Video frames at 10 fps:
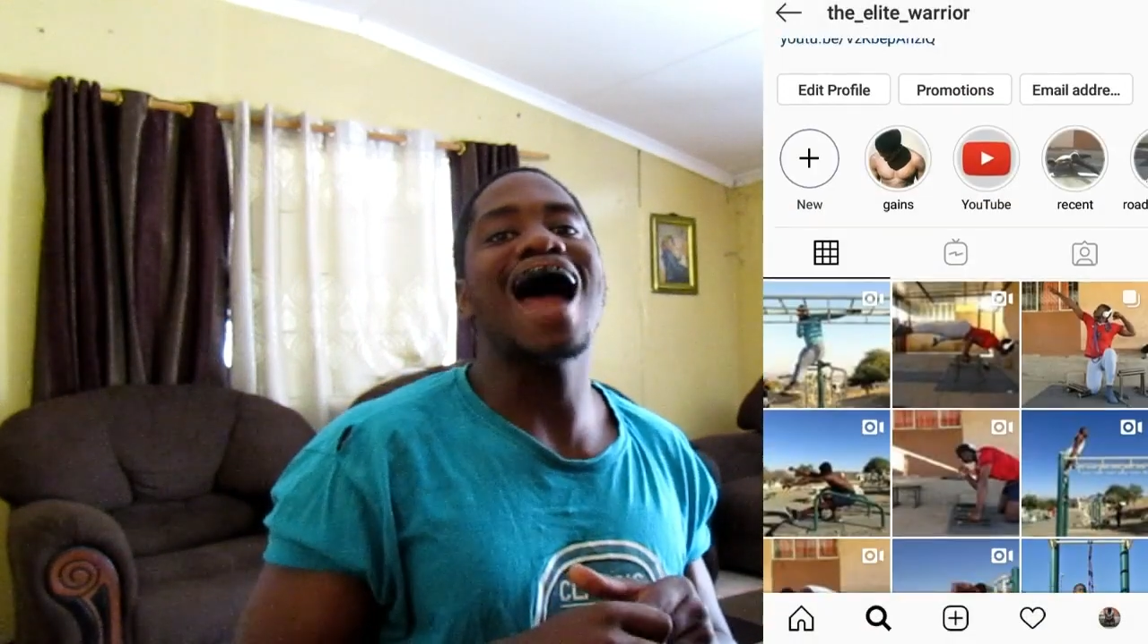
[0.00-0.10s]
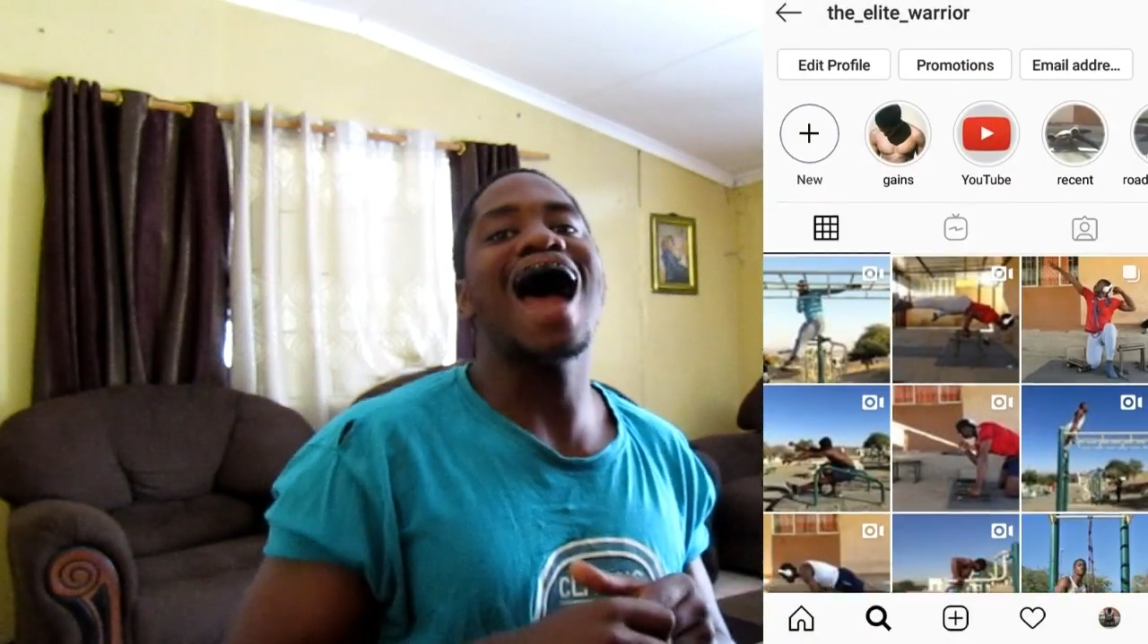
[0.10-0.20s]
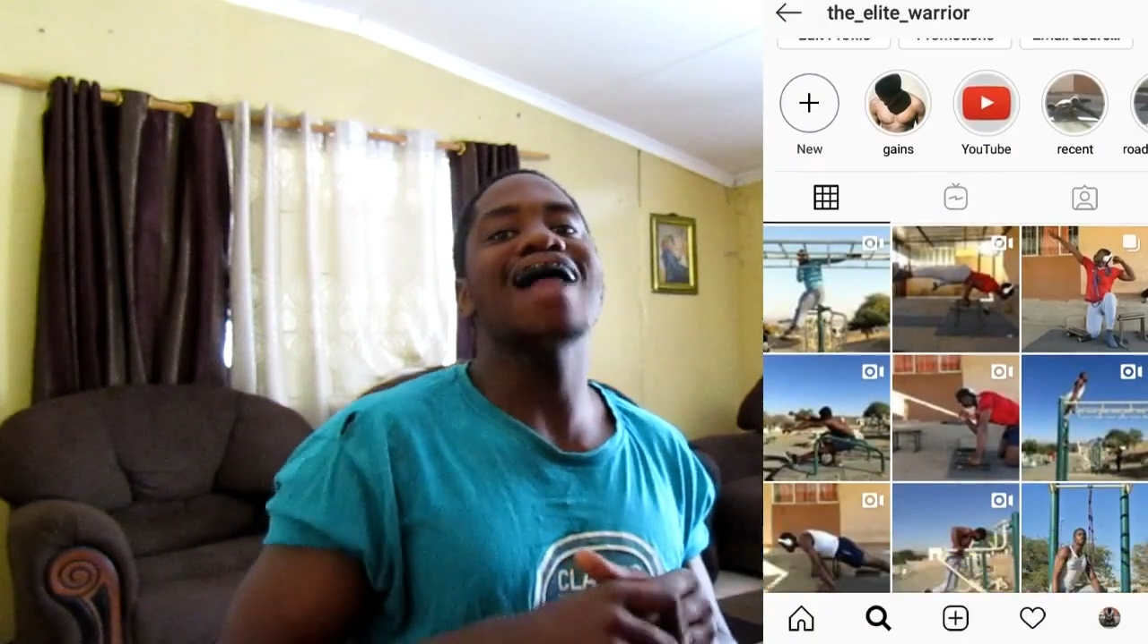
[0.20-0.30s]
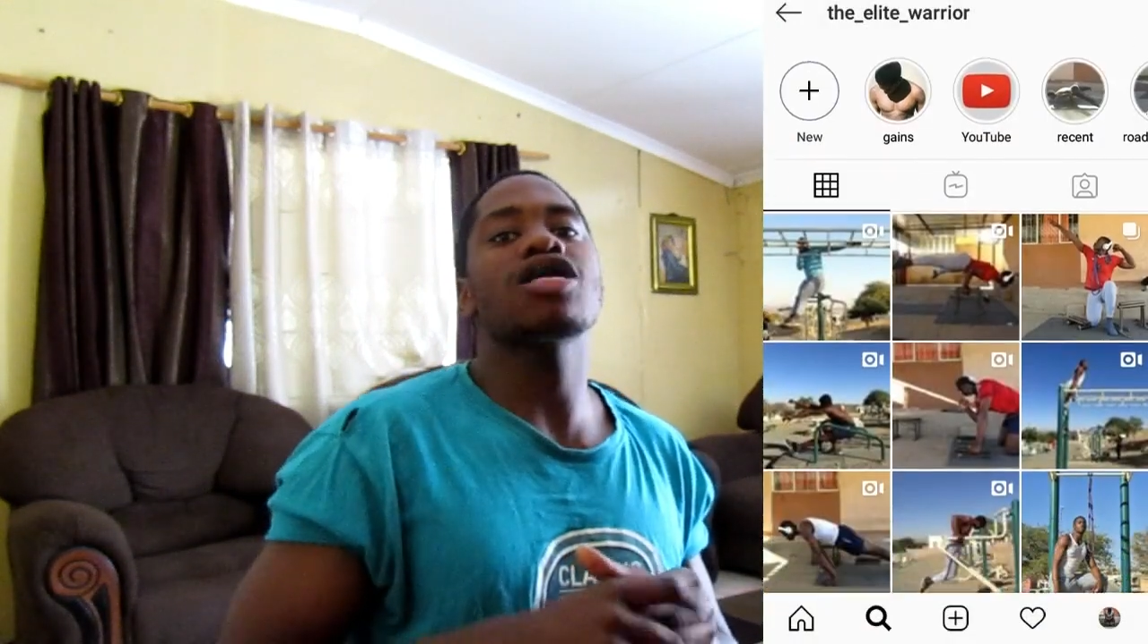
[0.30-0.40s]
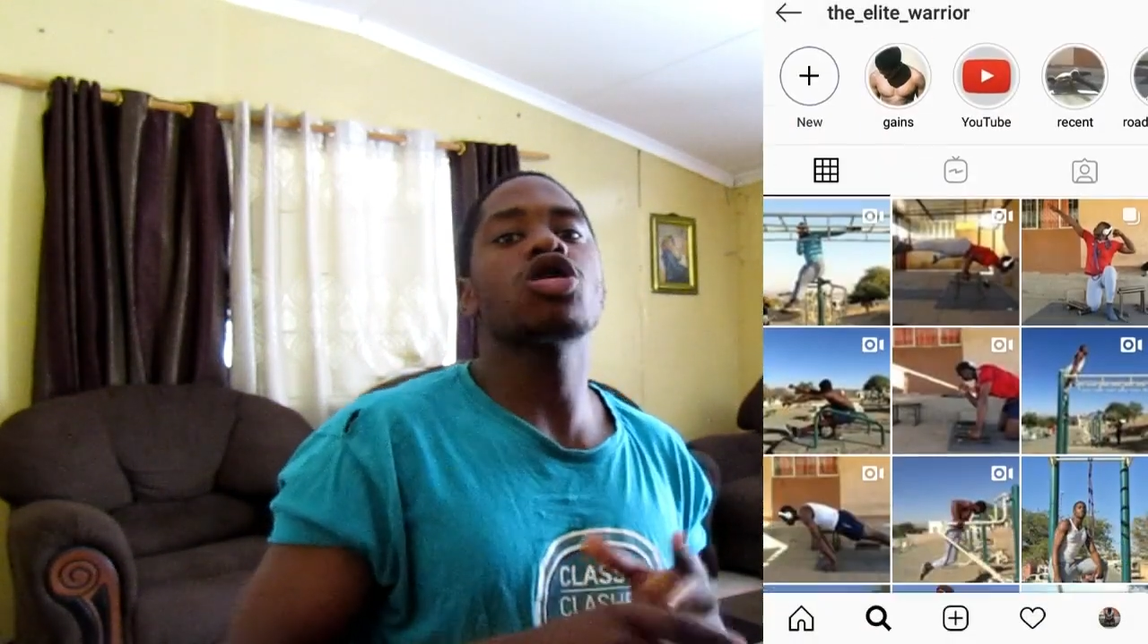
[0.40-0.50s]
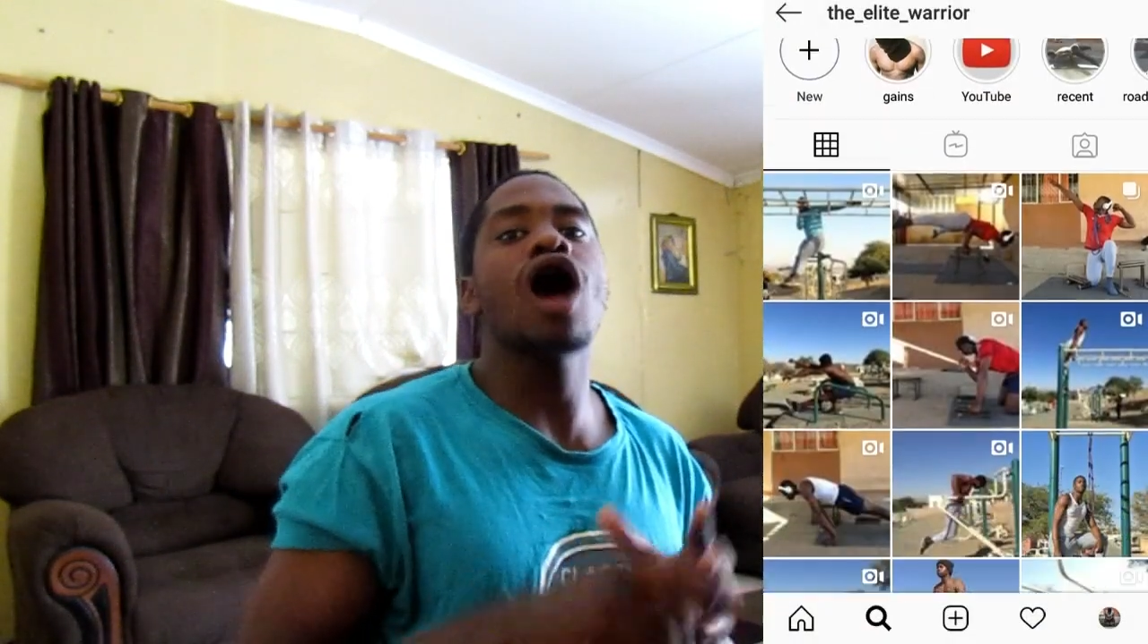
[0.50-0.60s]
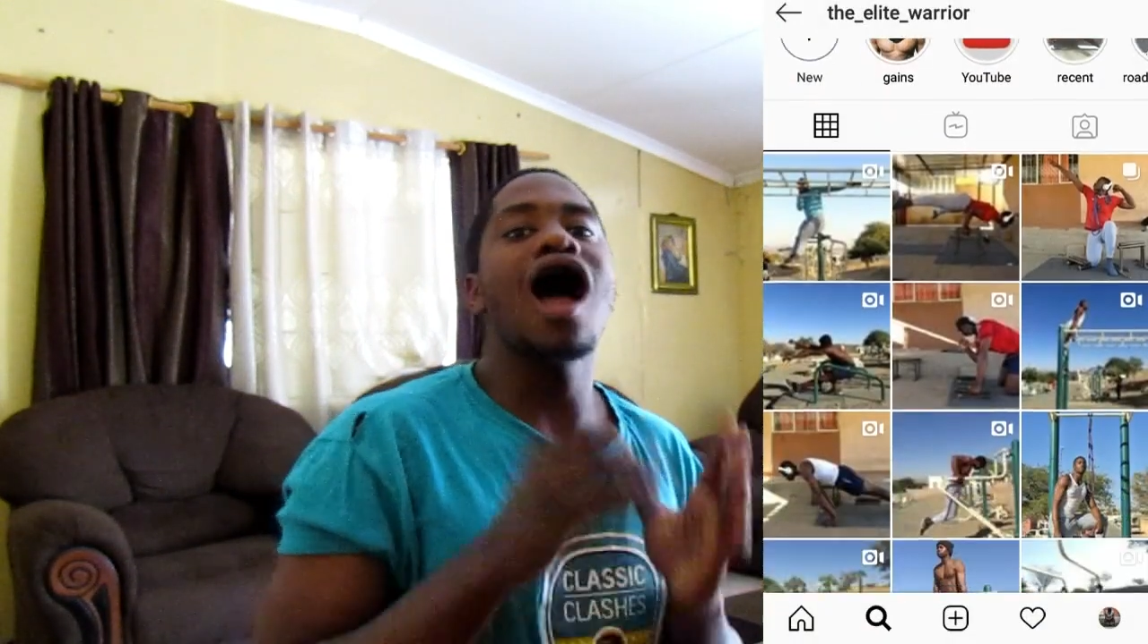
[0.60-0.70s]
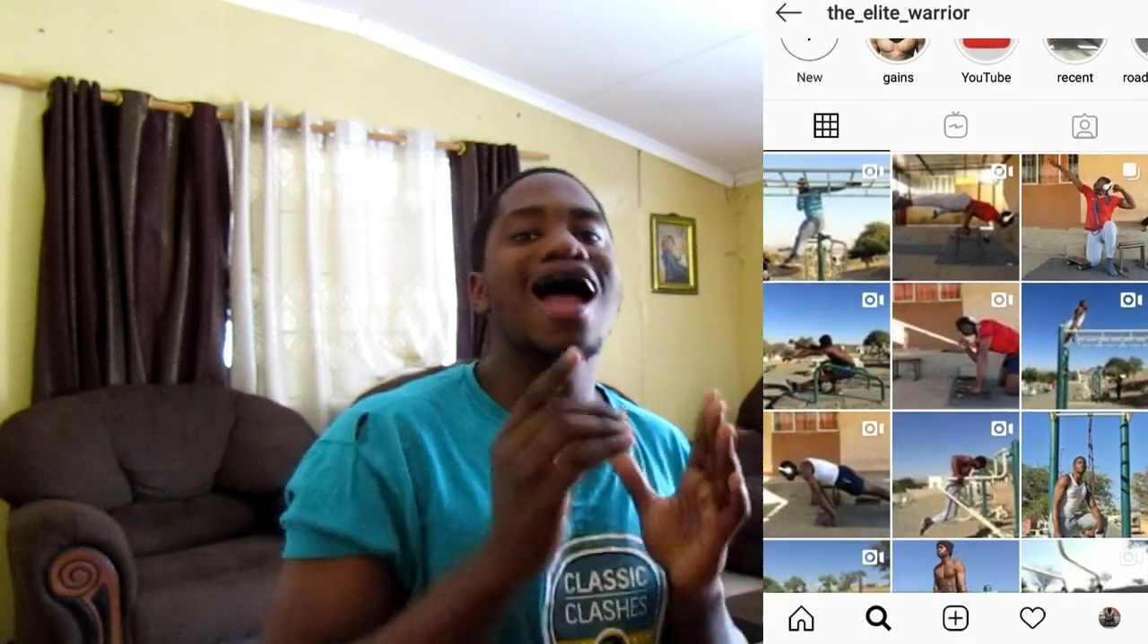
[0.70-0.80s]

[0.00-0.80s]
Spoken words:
at The